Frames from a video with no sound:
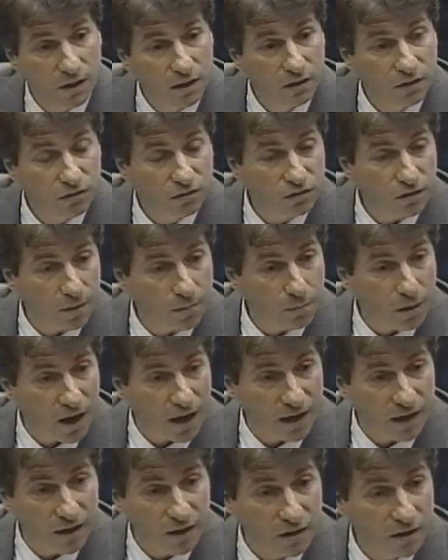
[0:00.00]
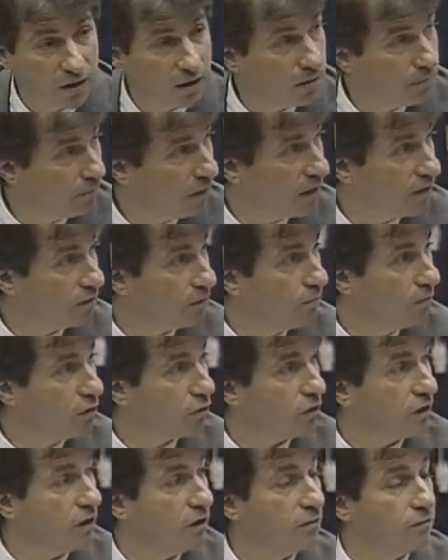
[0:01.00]
Somebody made the
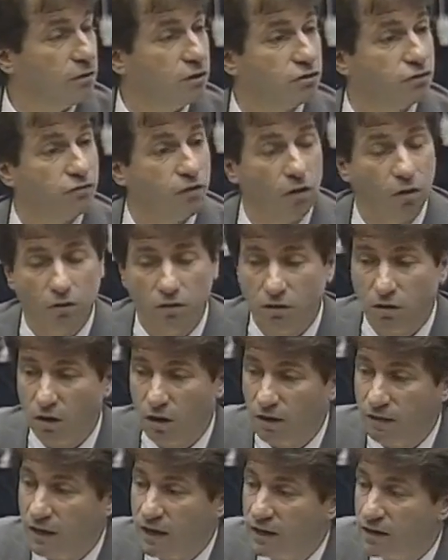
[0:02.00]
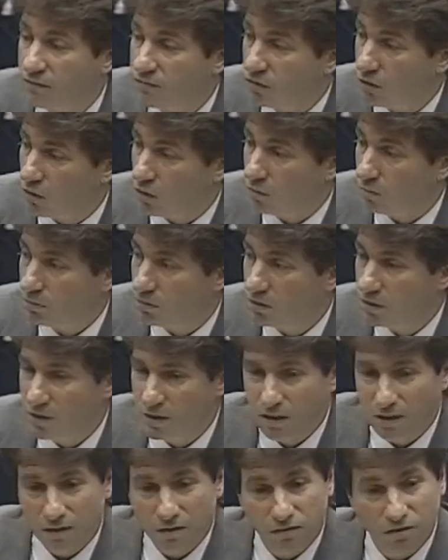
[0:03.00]
mirror image fold on that envelope.
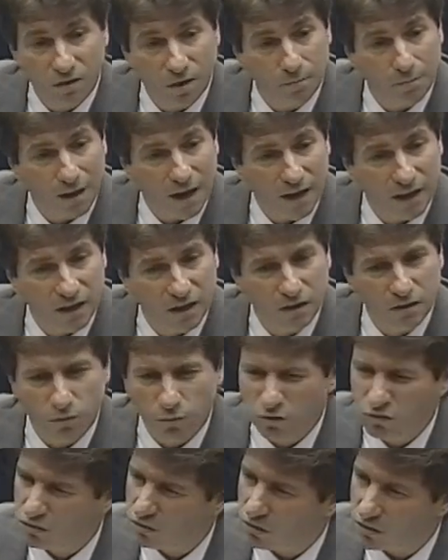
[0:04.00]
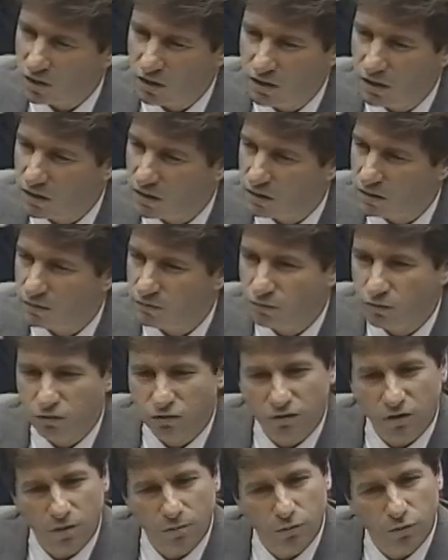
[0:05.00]
Somebody was looking in it for
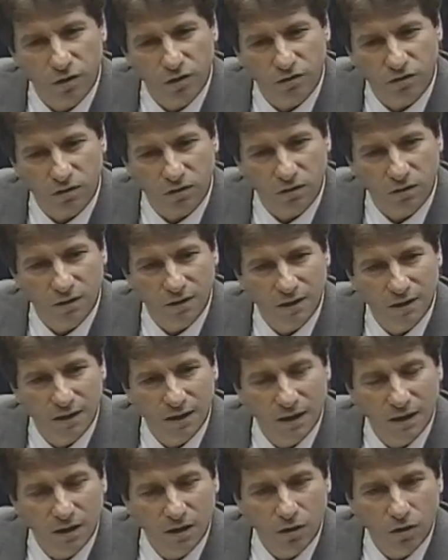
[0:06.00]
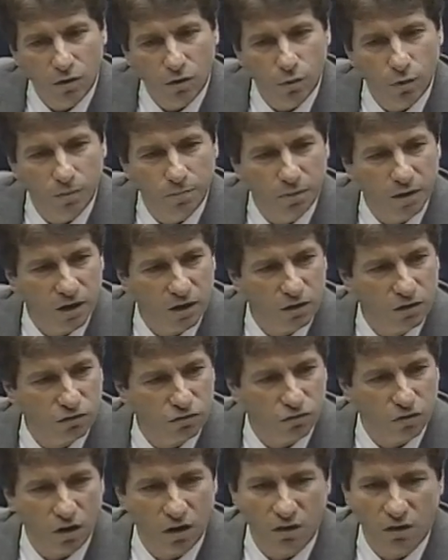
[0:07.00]
some reason who had been in a
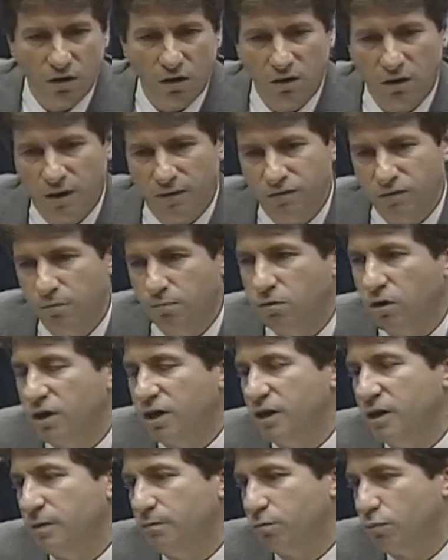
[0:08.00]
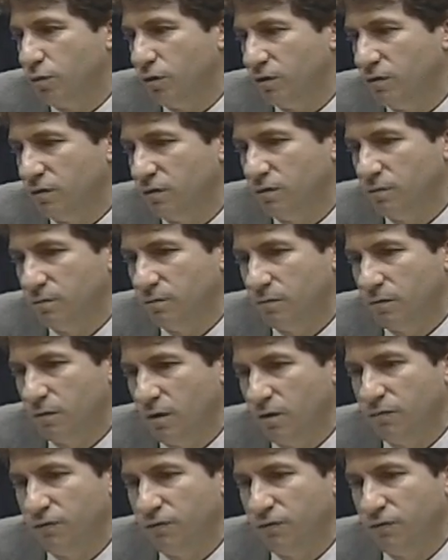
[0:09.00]
struggle and left a bloody imprint of